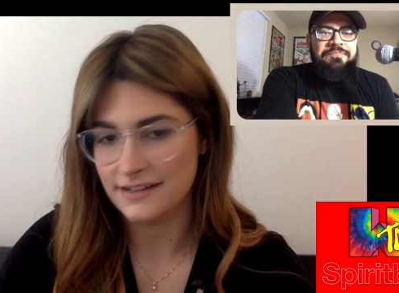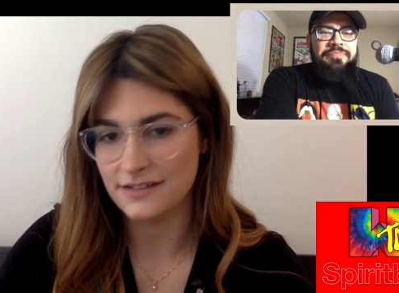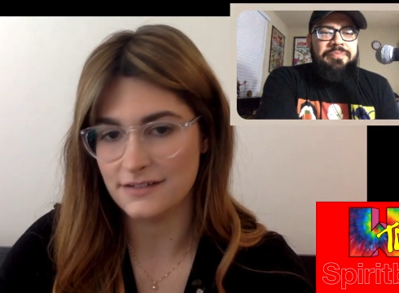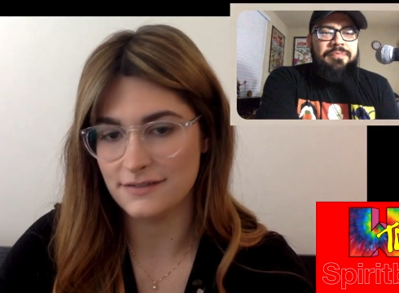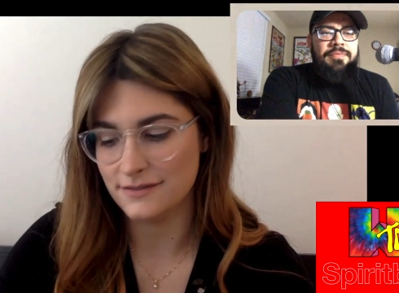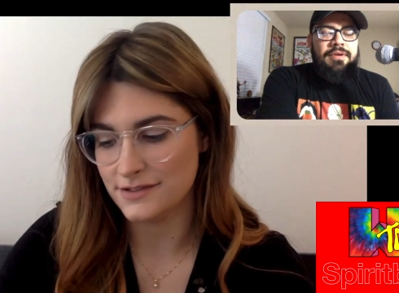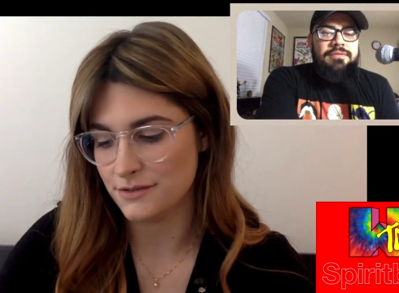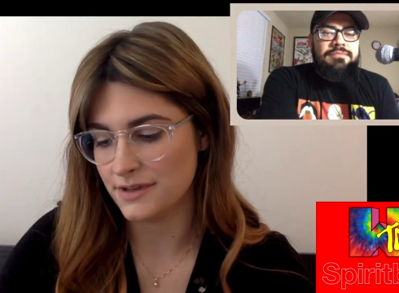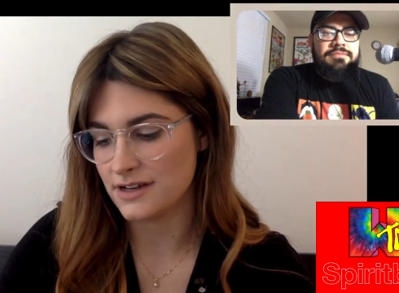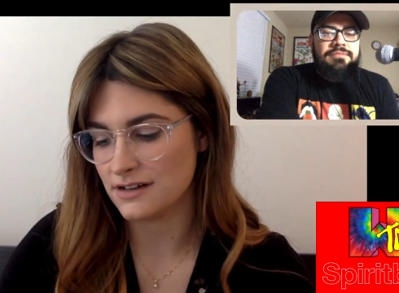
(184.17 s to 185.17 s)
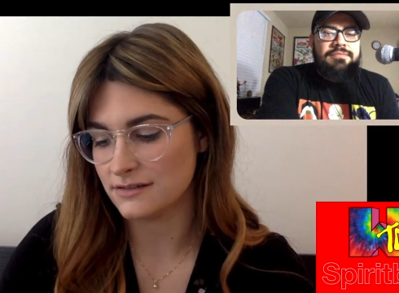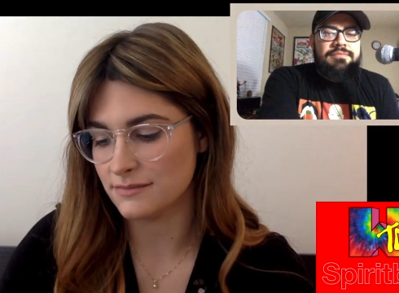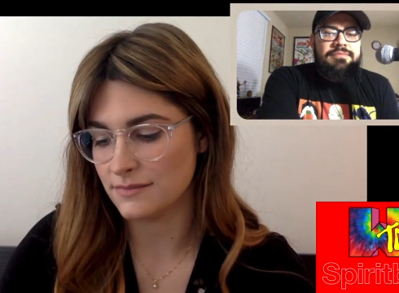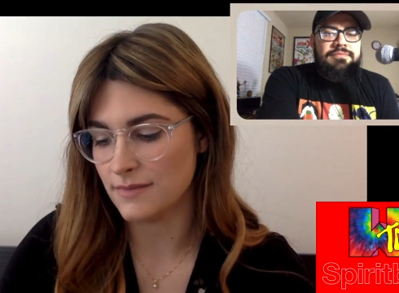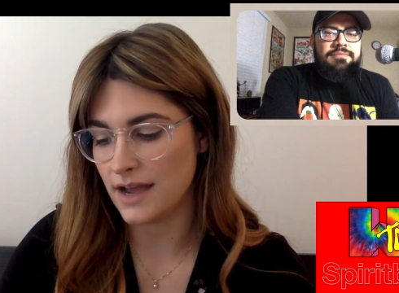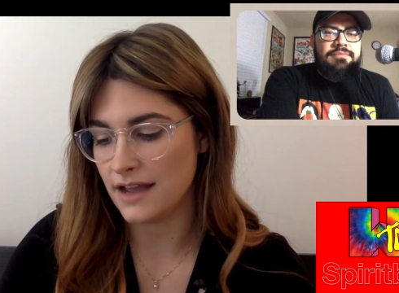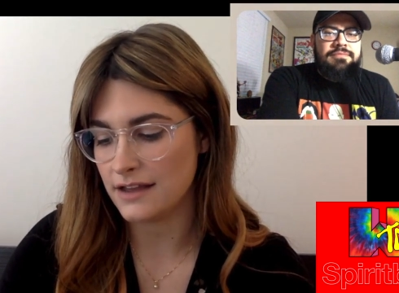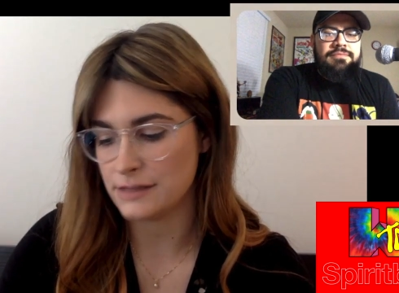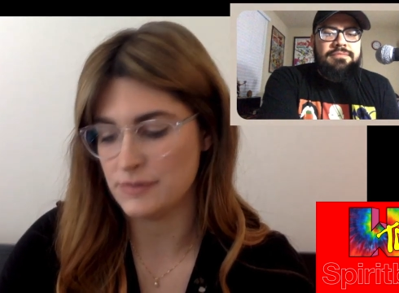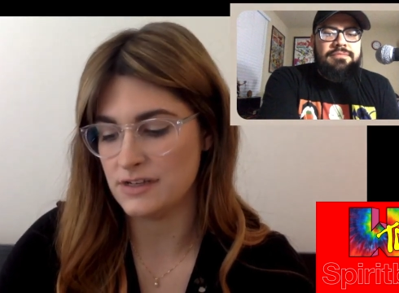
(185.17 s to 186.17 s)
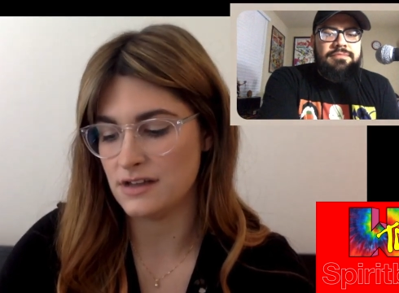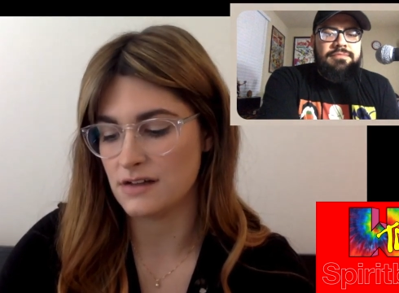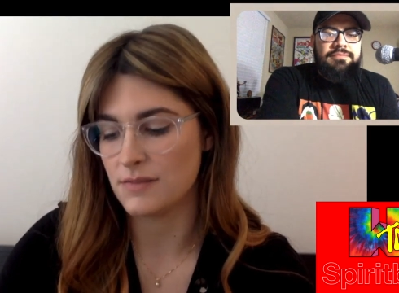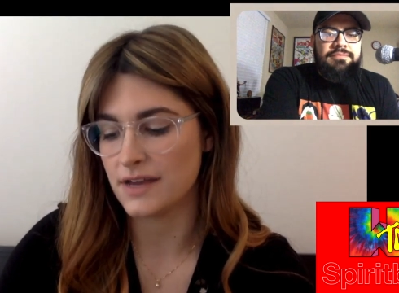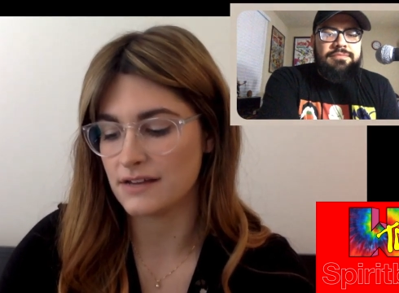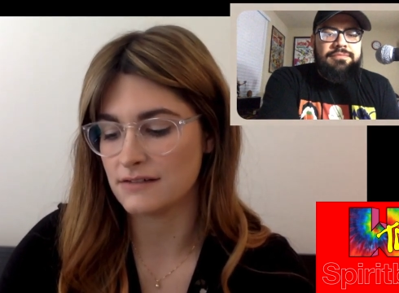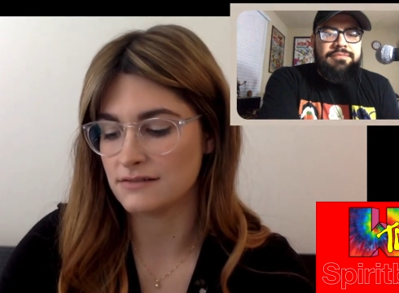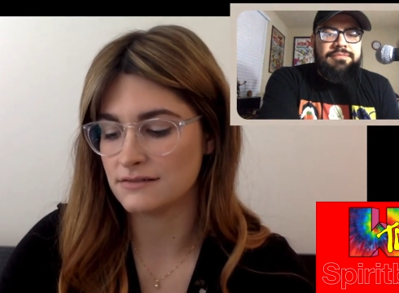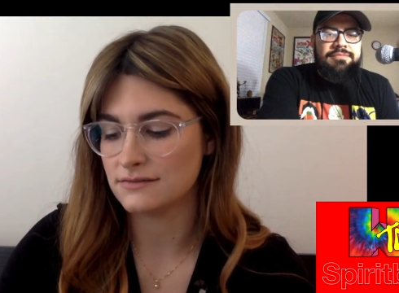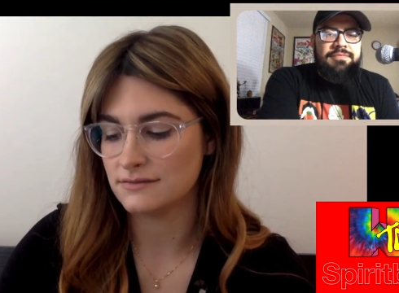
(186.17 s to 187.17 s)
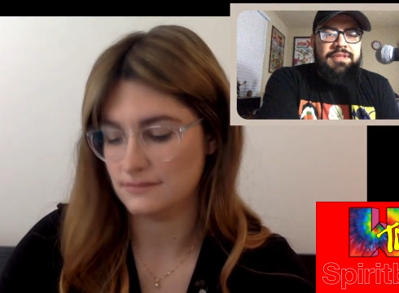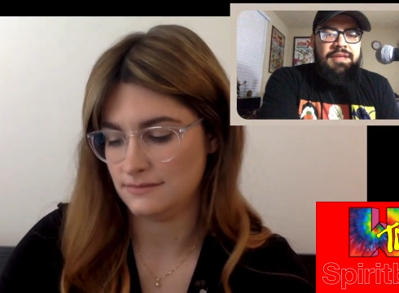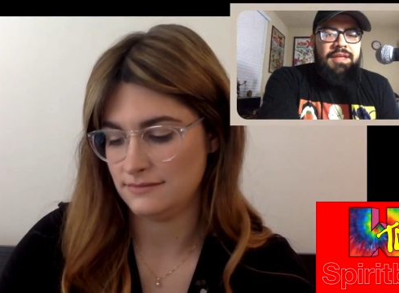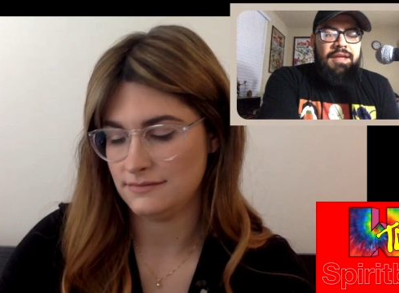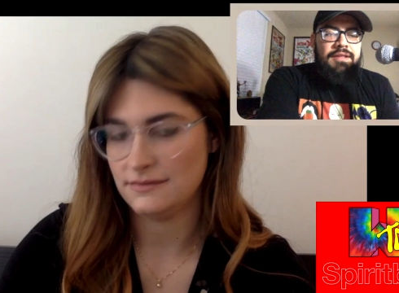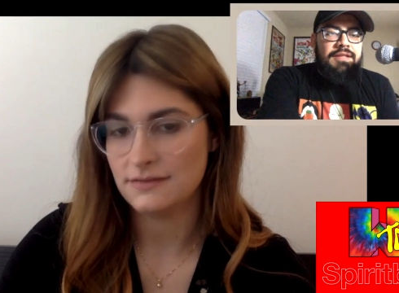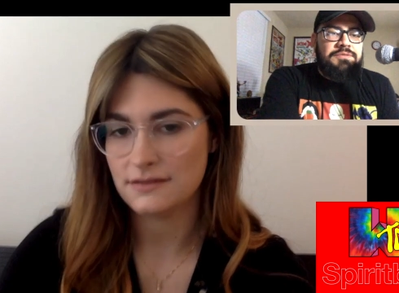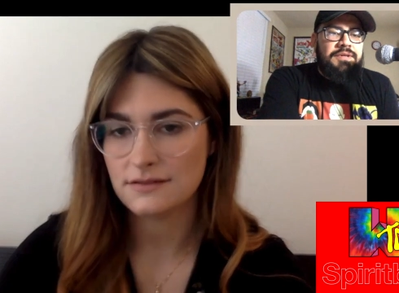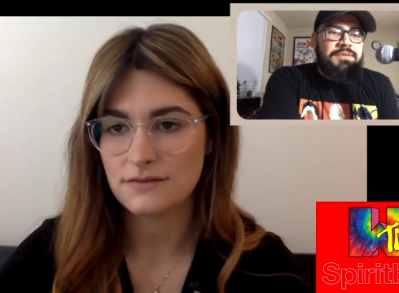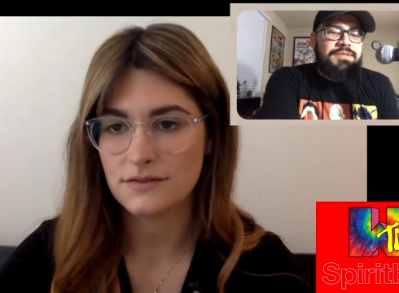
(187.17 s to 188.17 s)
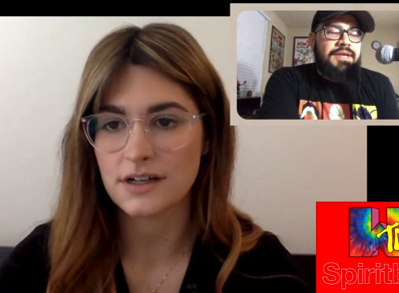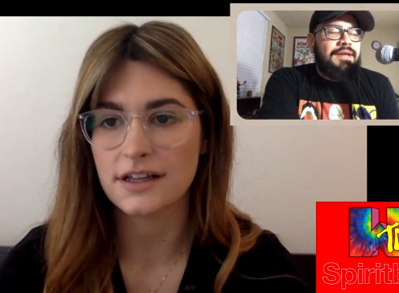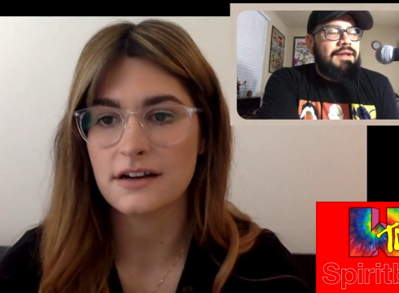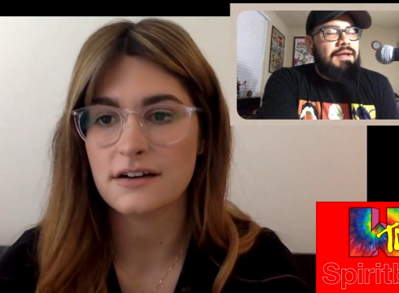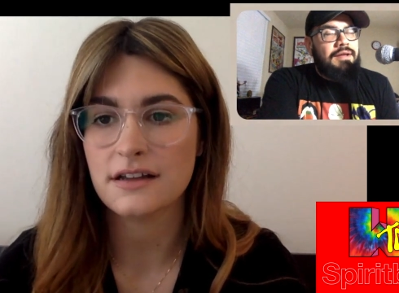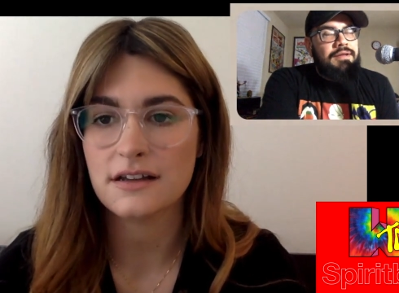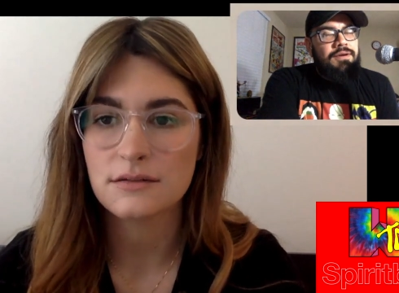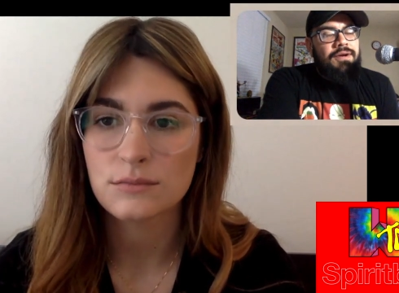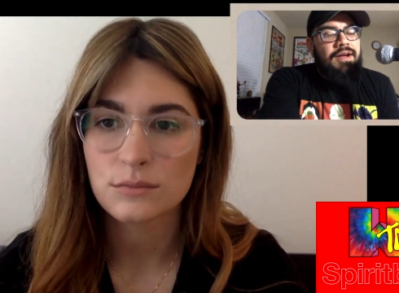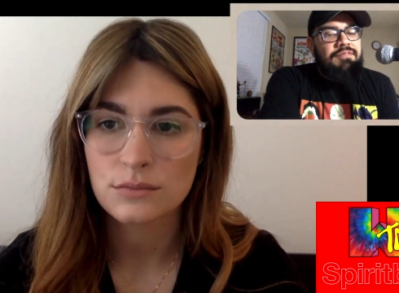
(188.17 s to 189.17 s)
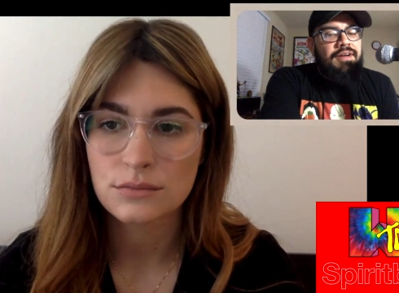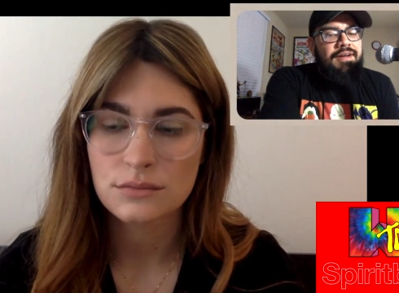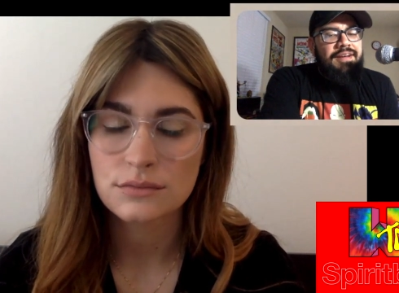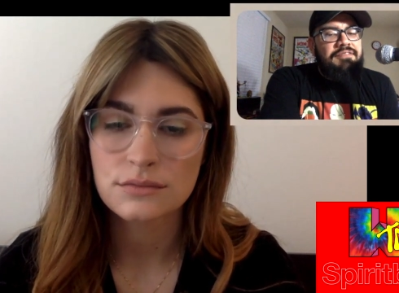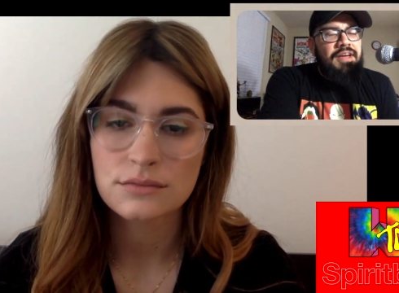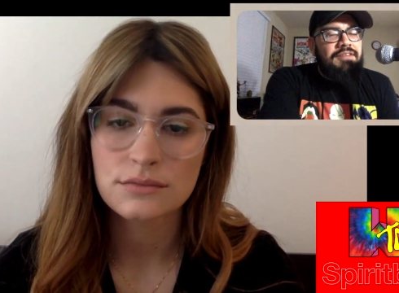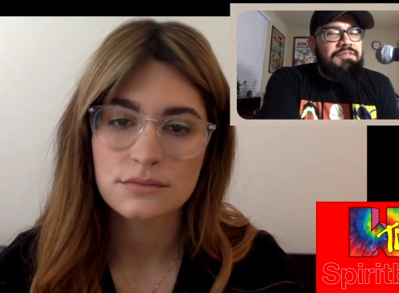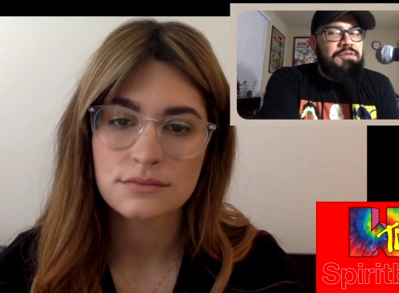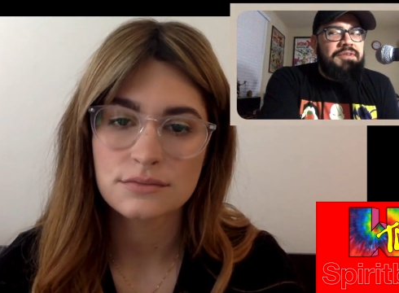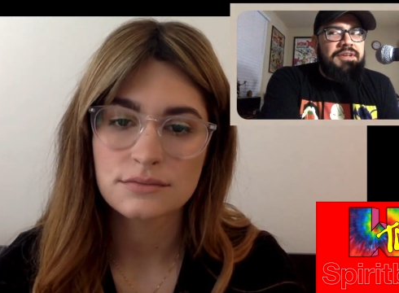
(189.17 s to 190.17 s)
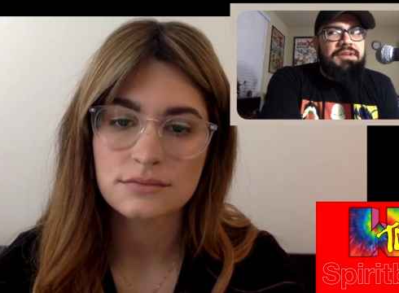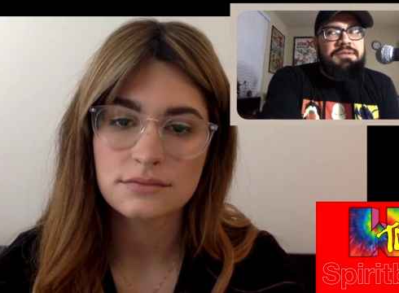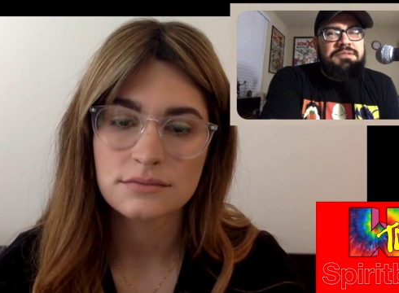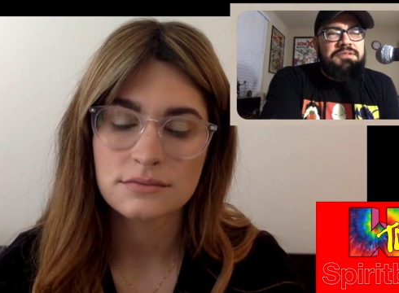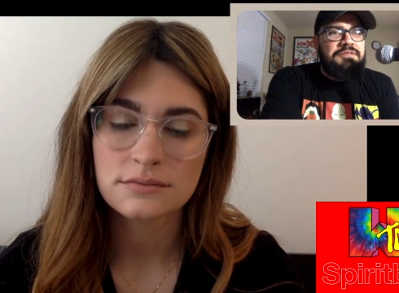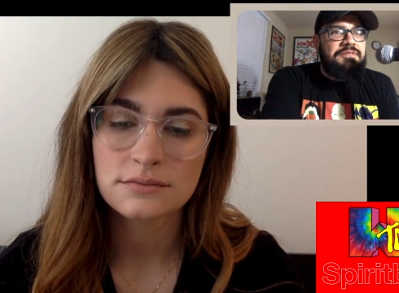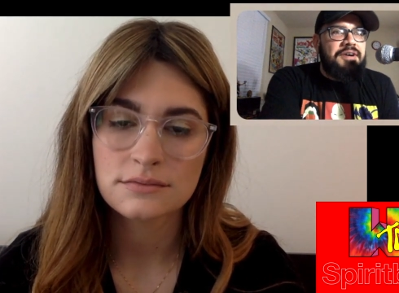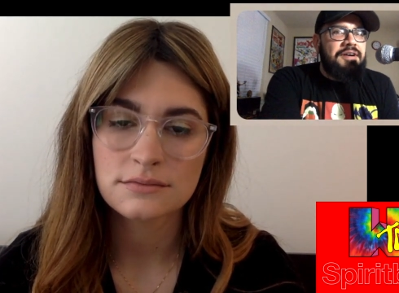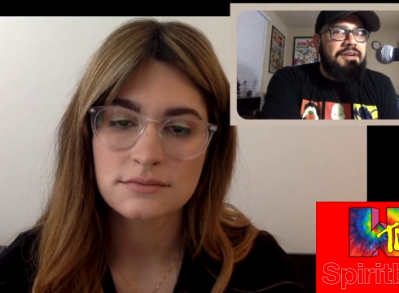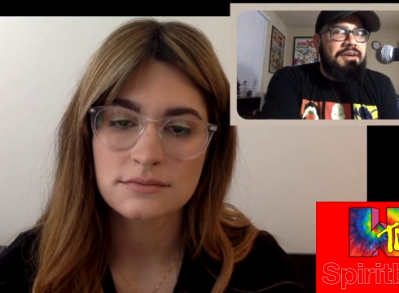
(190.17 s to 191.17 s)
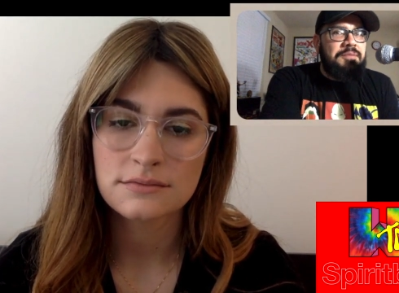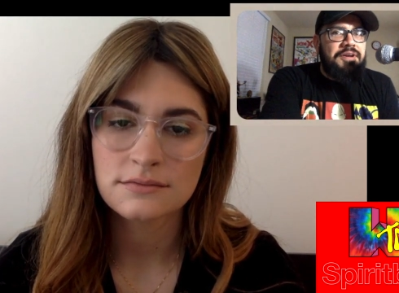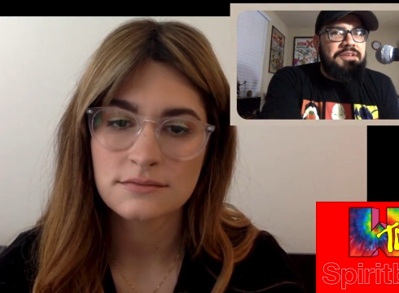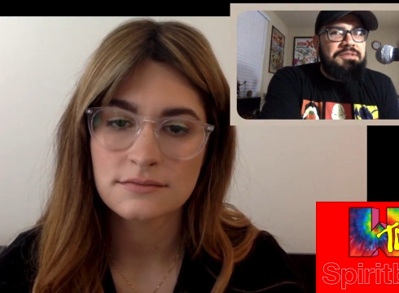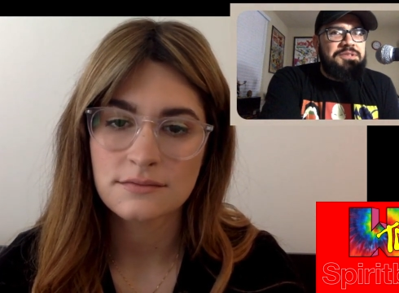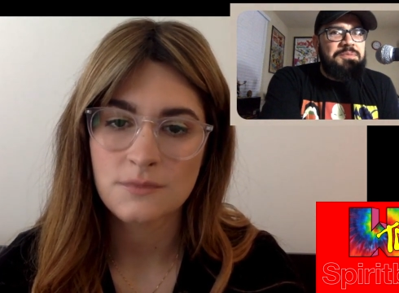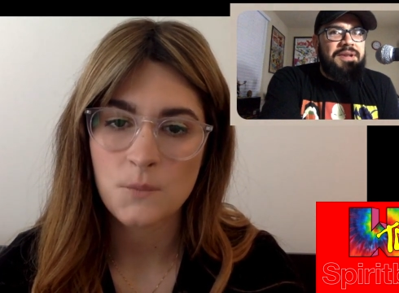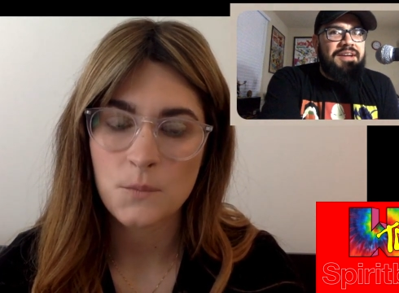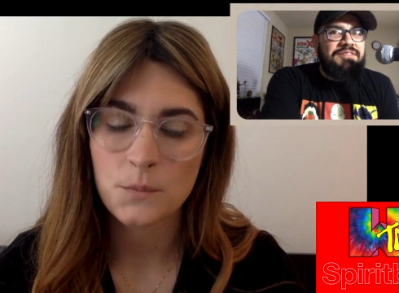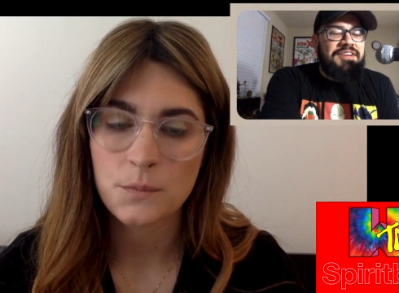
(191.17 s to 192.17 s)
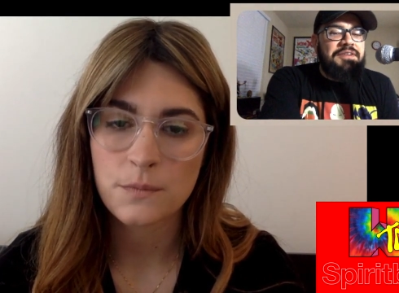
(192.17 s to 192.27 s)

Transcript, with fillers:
Speaker 1: It so we called my husband Young Michael.
Speaker 2: That's what I was saying. Uh, you know, I've I've had a few videos so far on my YouTube, and I've